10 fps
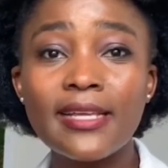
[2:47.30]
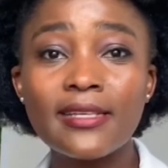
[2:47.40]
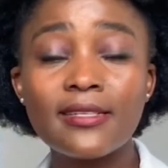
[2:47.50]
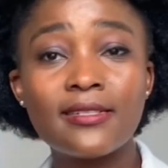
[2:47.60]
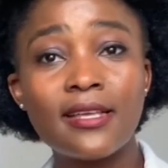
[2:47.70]

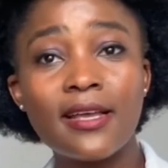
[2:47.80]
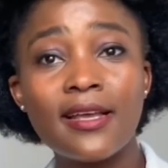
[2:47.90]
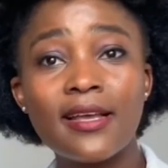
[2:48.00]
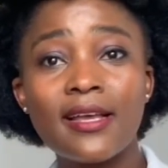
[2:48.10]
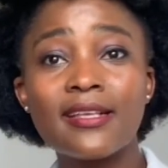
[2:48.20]
is
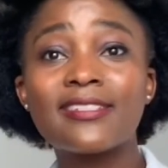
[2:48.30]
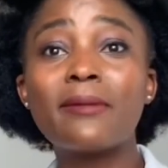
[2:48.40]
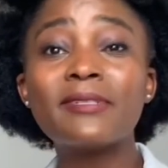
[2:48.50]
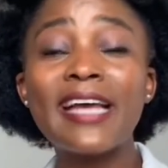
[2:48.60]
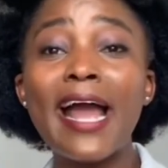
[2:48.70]

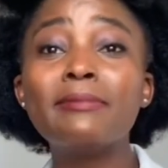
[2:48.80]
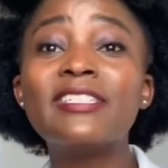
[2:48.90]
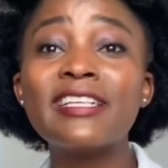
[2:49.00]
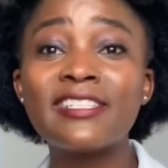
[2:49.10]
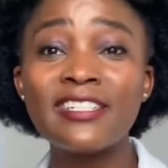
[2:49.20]
sometimes
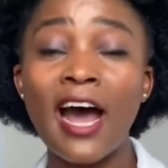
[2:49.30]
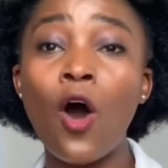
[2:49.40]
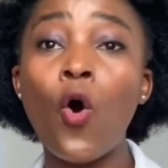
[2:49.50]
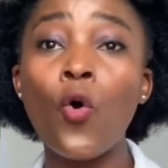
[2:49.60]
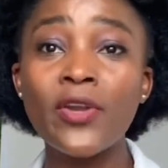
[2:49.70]
it's
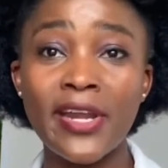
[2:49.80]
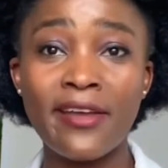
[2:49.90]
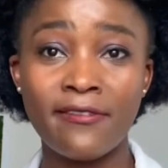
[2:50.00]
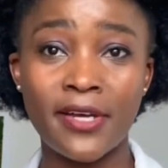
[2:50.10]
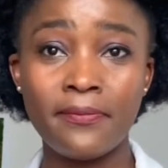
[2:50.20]
now or
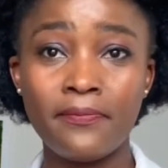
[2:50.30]
never.